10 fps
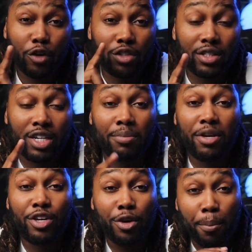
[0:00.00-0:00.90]
First is going
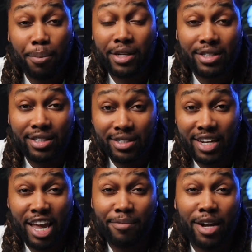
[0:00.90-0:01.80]
to be your
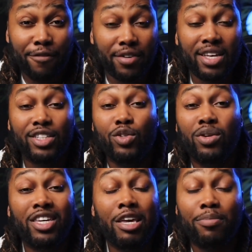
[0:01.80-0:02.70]
business name. Now for this,
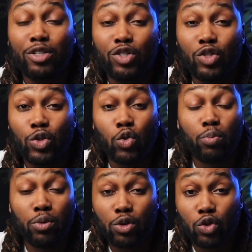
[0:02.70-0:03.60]
you can keep it
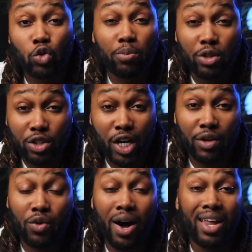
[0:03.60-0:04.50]
super
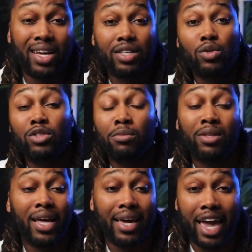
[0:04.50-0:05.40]
general. I like to do
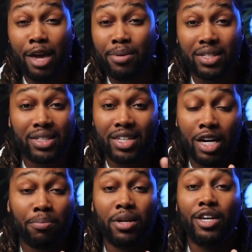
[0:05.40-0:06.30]
something like
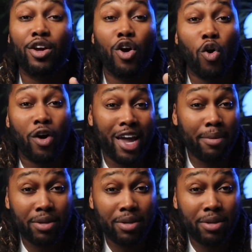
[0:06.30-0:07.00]
ABC Company or